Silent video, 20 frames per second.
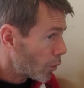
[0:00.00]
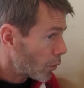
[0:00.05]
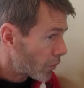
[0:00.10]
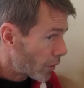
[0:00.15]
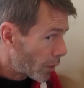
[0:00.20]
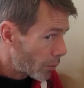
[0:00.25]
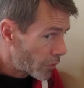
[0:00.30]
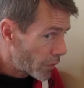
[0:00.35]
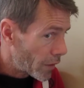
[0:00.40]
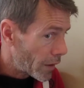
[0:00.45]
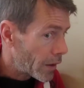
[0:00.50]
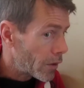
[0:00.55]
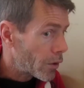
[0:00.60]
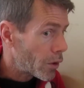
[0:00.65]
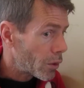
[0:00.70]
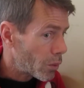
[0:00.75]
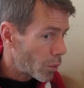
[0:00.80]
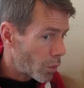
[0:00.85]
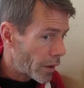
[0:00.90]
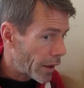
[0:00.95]
subsidy
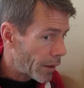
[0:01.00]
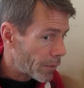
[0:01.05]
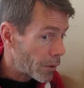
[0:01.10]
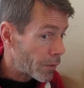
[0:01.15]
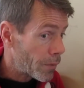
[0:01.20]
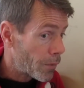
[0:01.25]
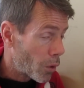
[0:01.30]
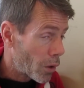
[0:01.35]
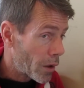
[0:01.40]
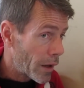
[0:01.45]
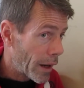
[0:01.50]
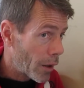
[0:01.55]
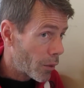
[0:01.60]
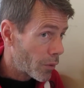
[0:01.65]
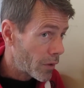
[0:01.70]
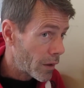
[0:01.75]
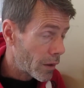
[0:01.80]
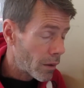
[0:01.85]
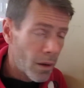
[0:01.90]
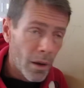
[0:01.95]
or whatever for
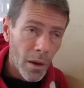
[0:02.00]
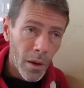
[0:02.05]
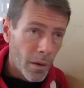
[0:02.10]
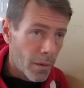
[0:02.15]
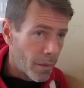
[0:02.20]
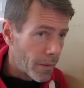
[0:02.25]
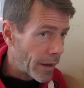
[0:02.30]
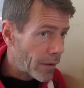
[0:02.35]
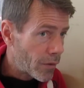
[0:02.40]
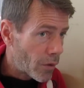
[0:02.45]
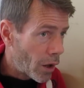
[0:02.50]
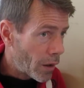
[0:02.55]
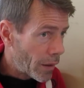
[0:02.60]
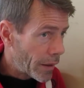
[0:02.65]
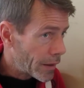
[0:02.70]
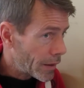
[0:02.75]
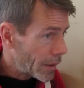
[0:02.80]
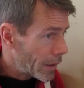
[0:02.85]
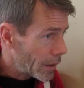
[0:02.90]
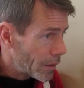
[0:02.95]
housing. That's all
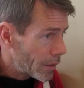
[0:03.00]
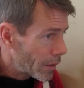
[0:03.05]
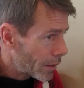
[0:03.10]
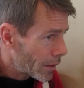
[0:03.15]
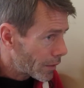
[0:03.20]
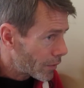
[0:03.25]
I need.